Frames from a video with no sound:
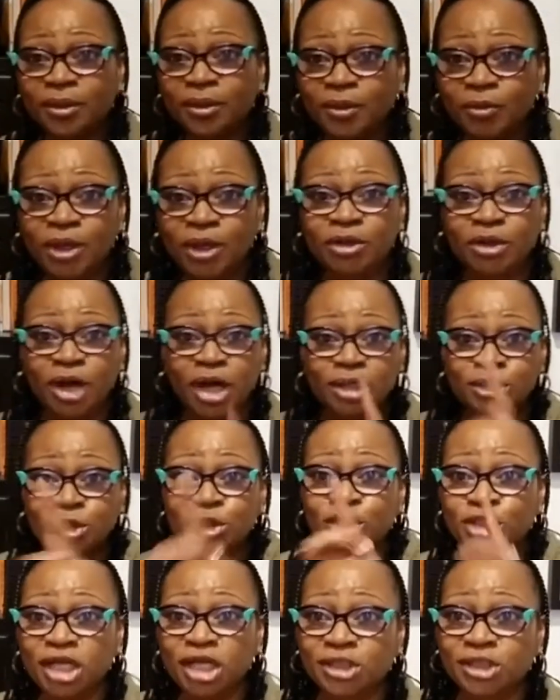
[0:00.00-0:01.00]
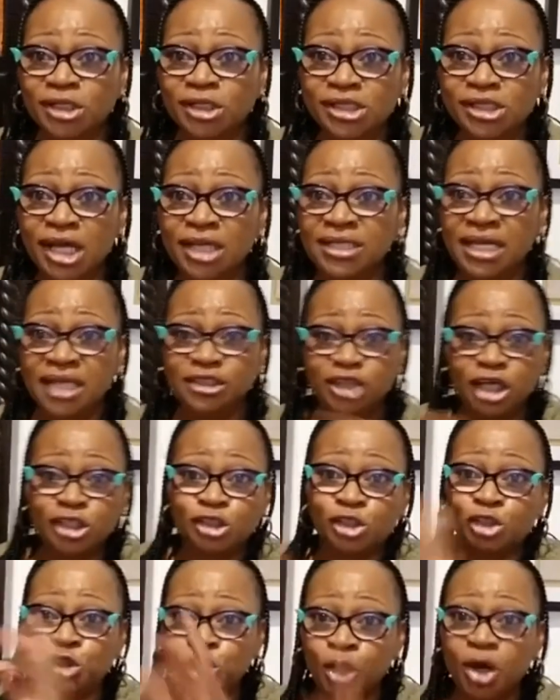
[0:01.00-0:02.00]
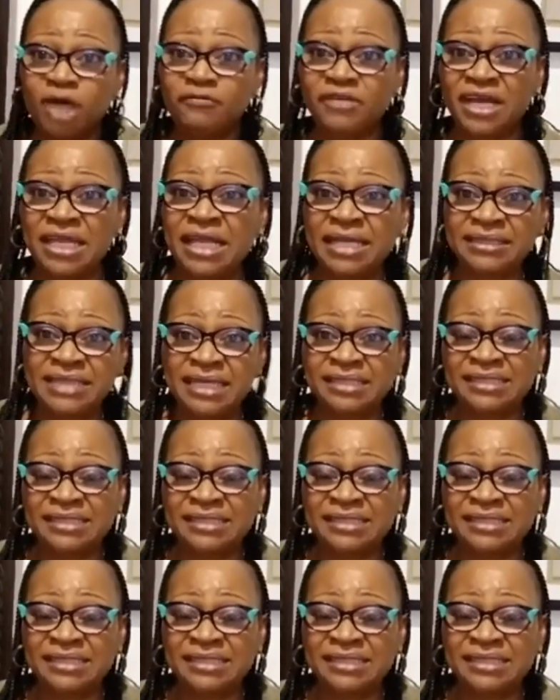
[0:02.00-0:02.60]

will go to church on Sunday just to show off their latest